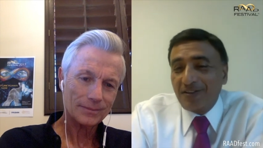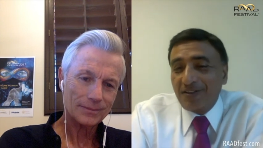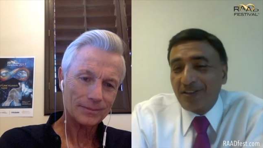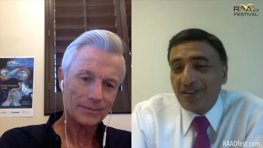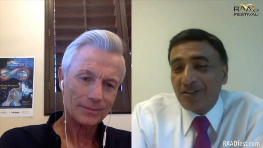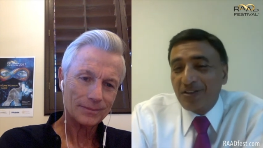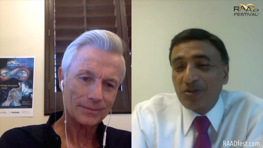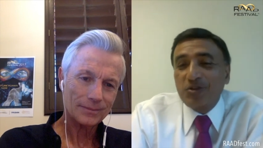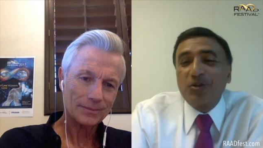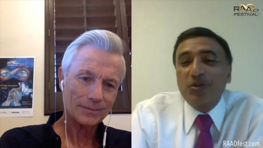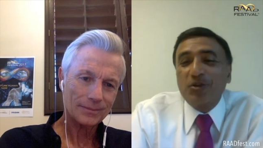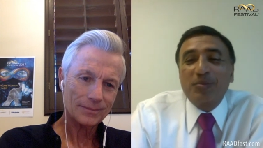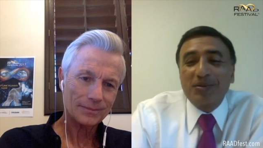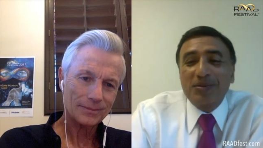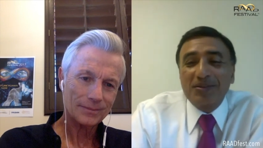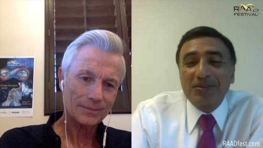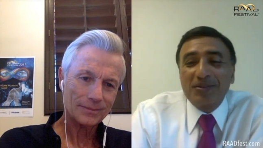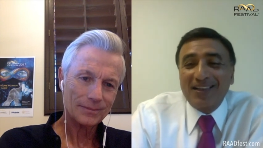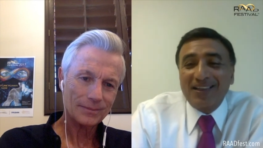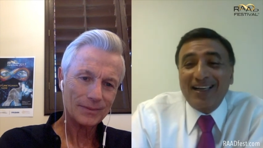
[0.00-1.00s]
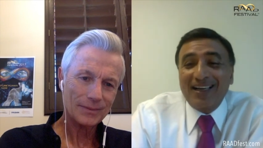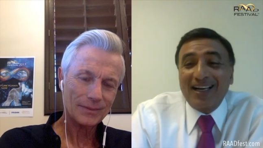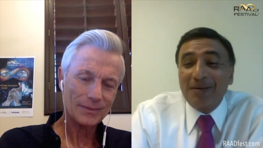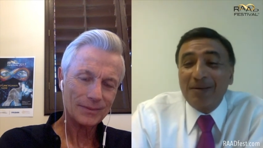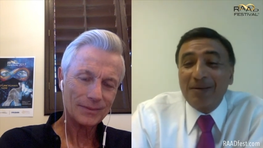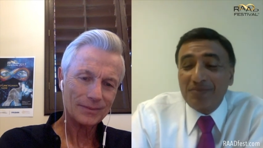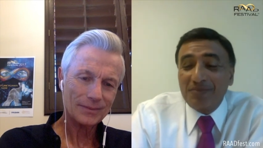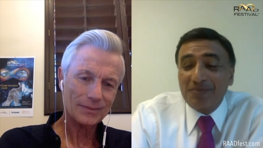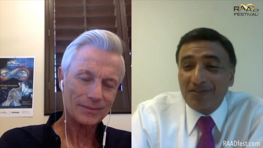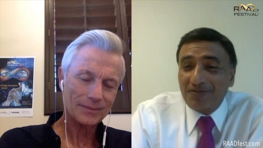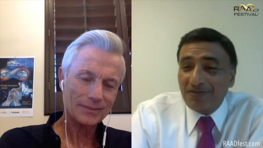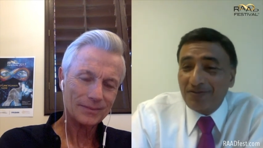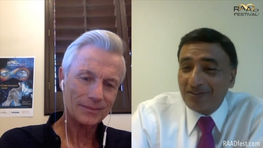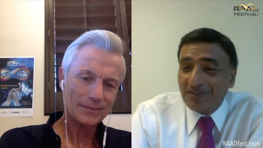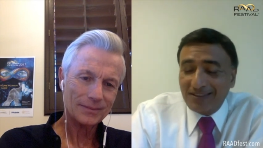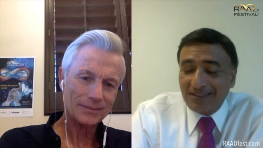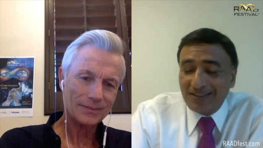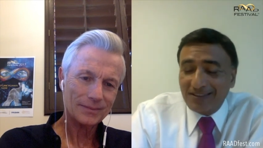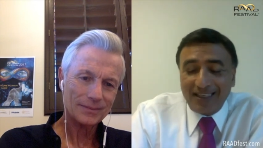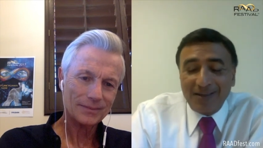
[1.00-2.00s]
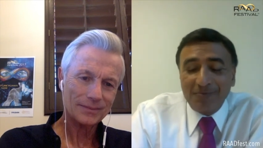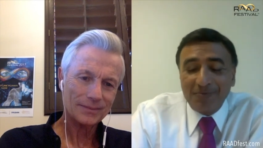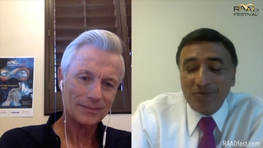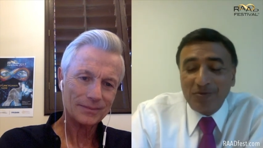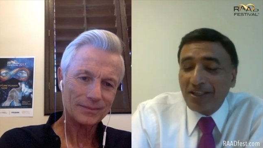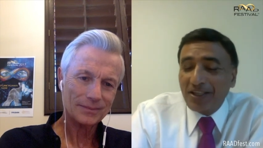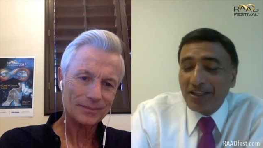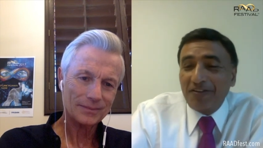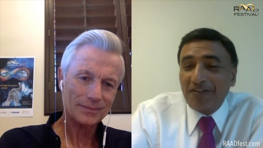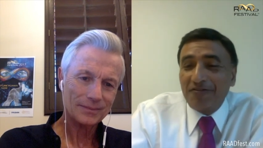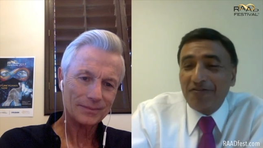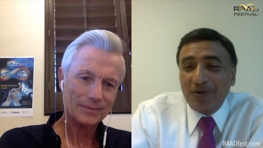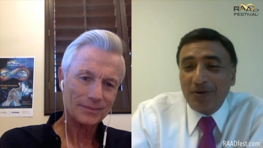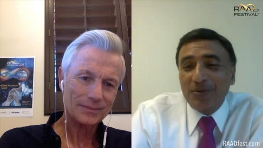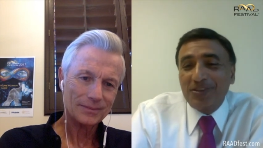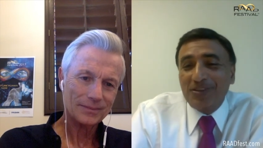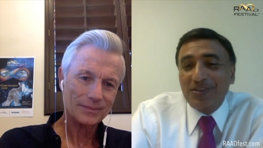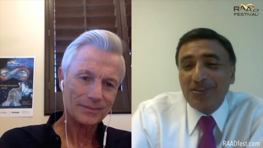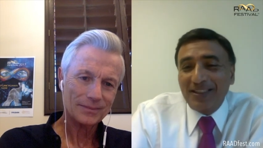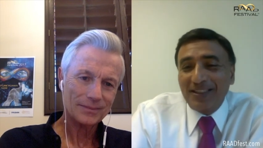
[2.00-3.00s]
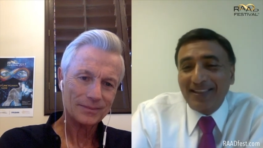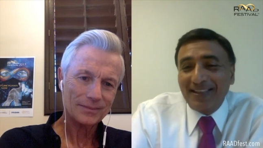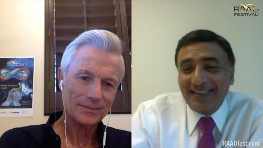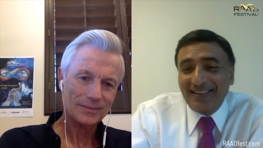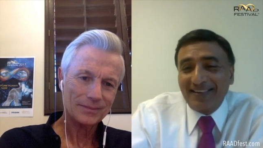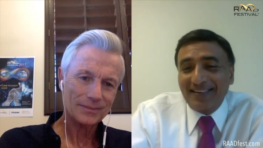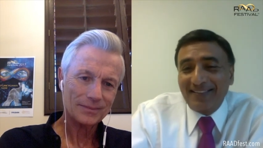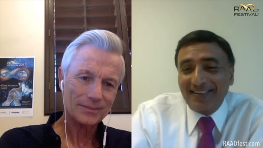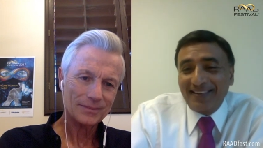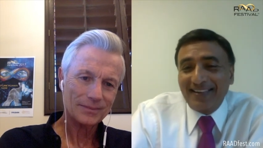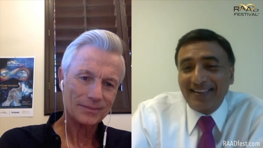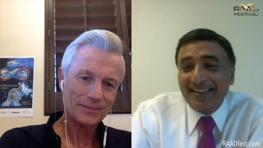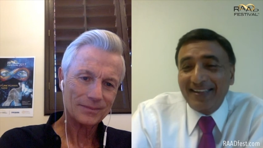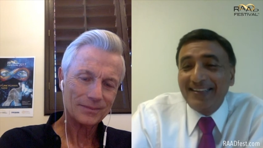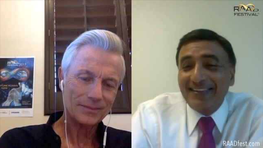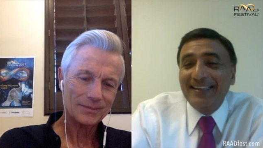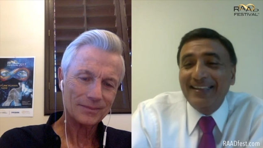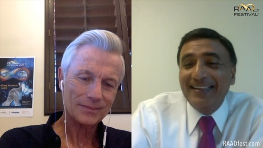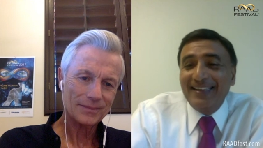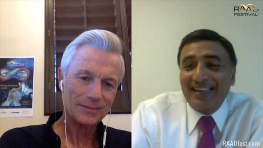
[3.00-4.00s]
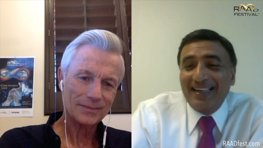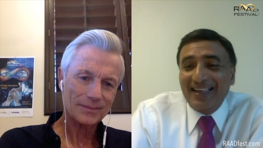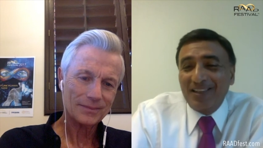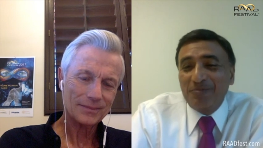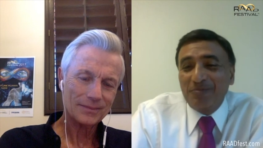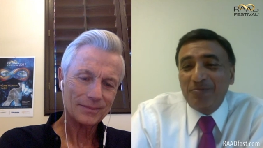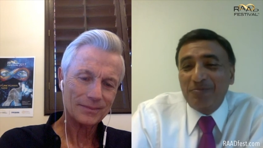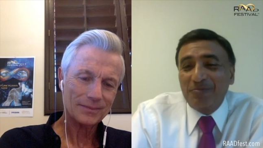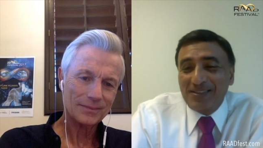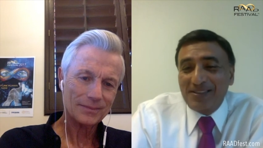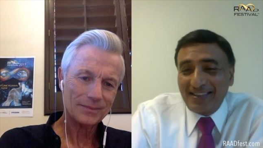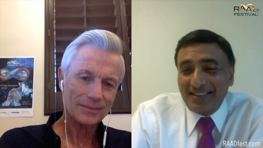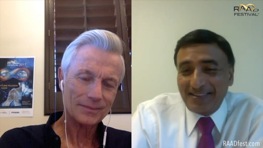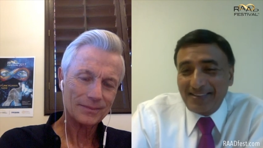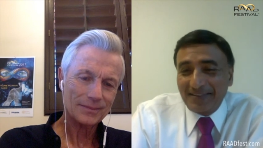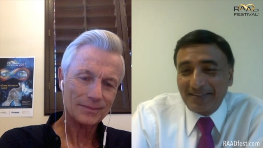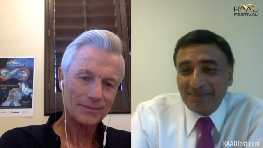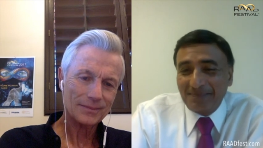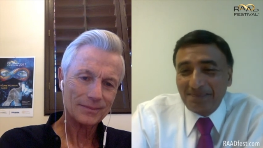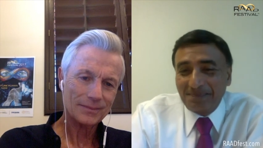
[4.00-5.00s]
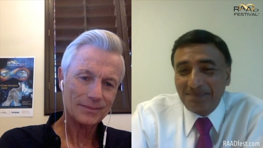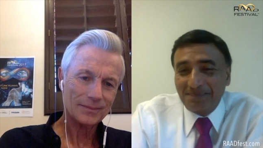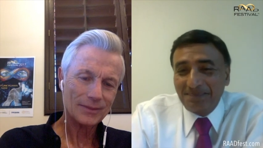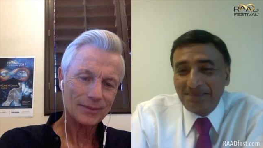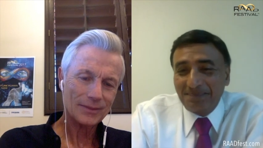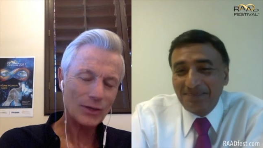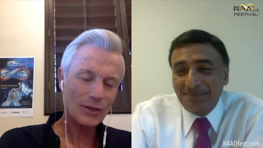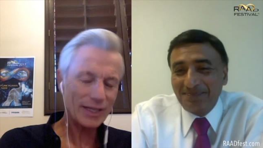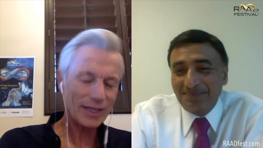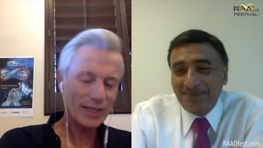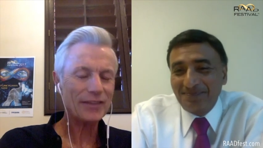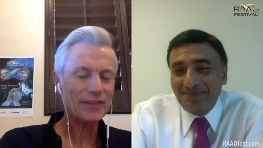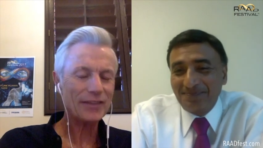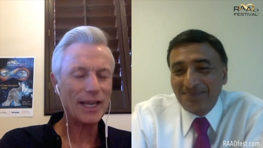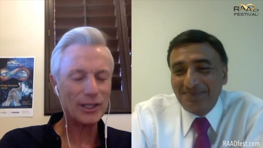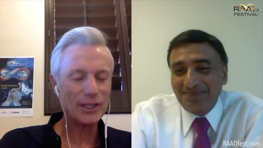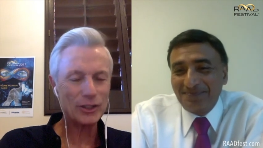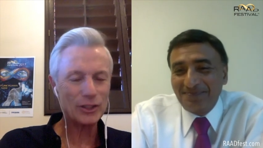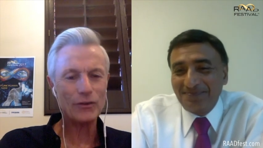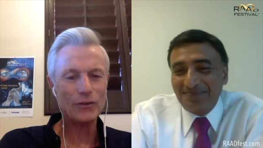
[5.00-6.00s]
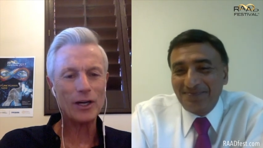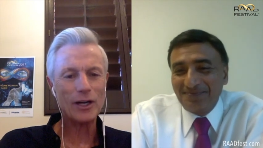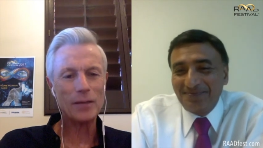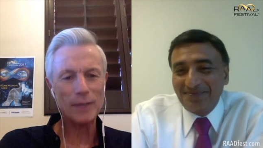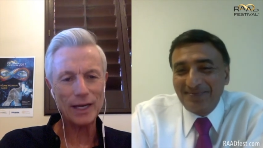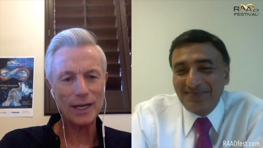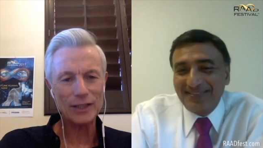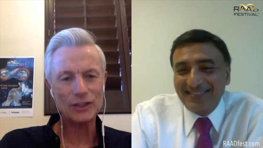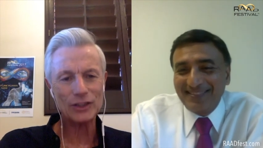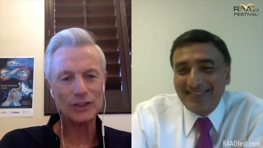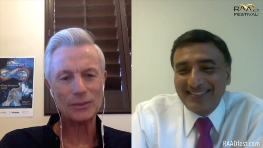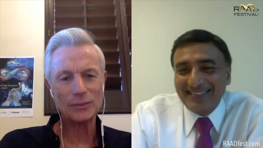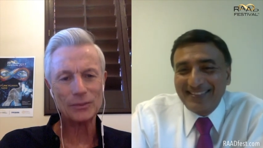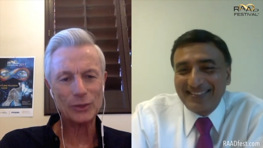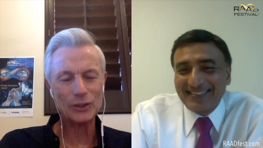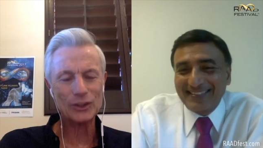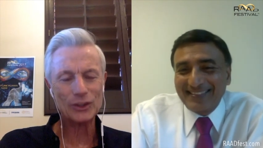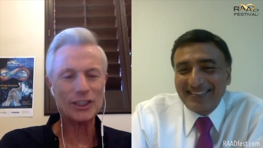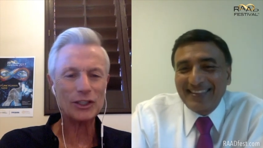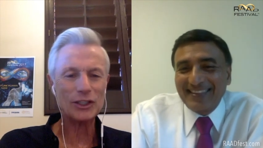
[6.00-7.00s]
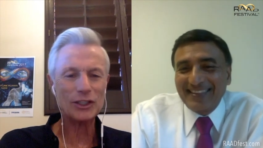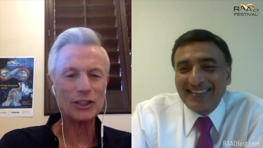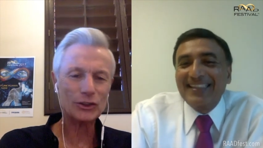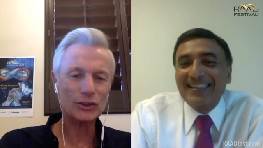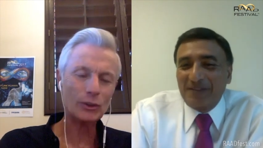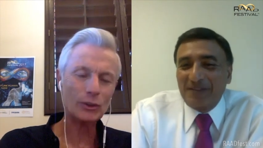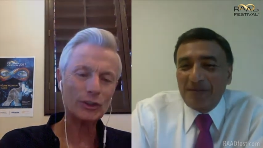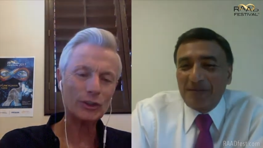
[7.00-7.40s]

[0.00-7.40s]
Speaker 1: very enjoyable. And I'm I'm looking forward to being there again and presenting. Okay, thank you
Speaker 2: very much. We'll see you. We'll